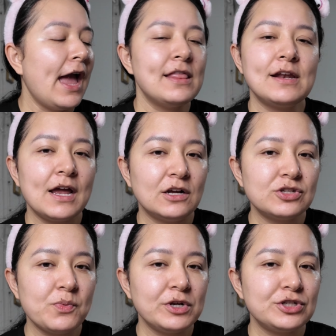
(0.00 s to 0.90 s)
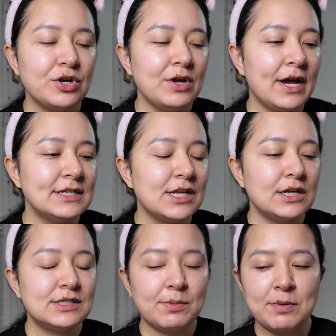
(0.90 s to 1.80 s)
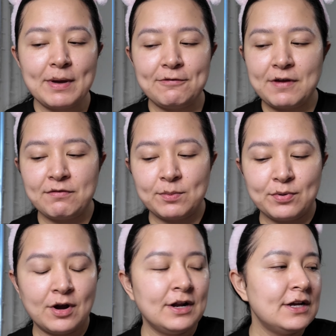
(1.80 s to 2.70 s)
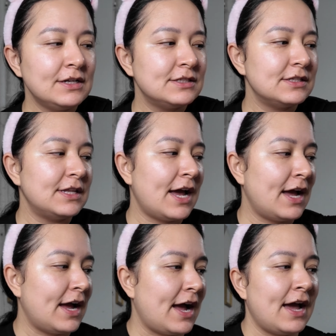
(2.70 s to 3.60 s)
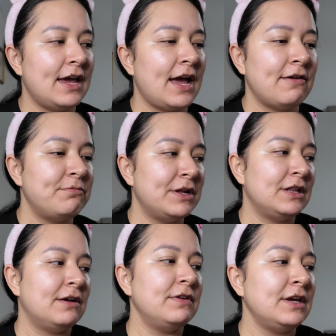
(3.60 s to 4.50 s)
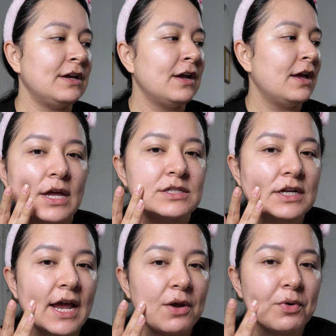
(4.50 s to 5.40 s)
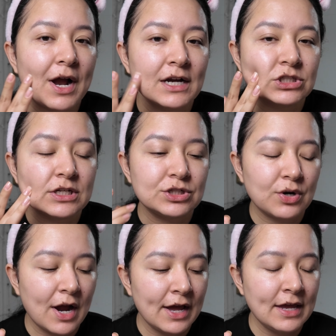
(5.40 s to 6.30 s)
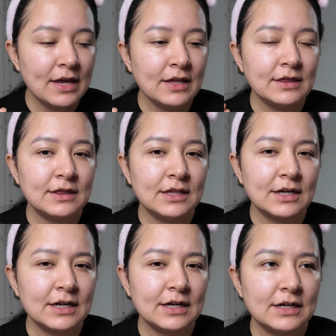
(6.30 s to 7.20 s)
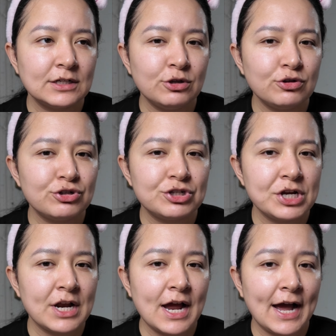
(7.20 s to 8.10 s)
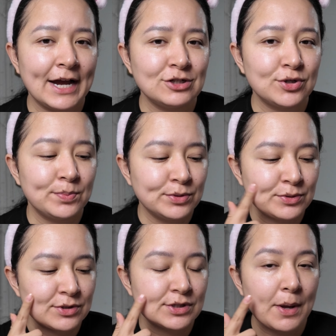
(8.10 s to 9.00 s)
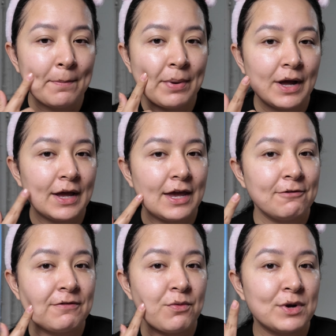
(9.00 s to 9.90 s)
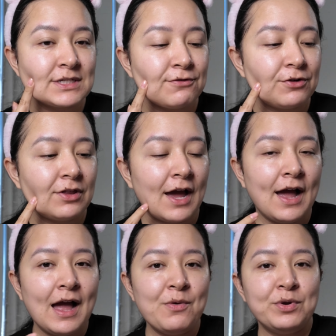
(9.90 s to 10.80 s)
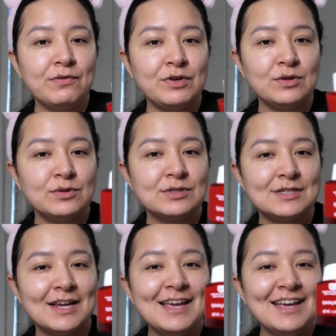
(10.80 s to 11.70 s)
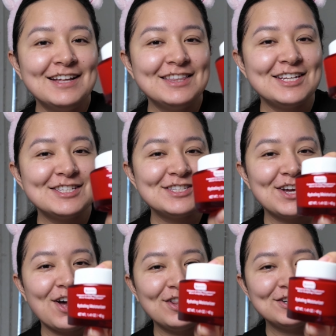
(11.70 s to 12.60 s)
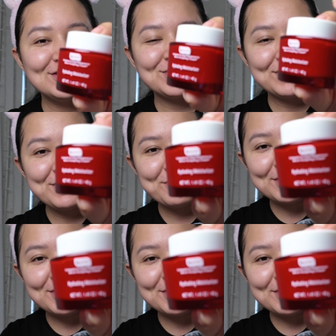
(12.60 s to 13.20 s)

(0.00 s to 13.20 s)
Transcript: And then I also want to show you guys some of my favorite products that I have been loving. Okay, today we're actually trying the Neutrogena Hydro Boost, but if it wasn't for that, I would have used this Dollar Tree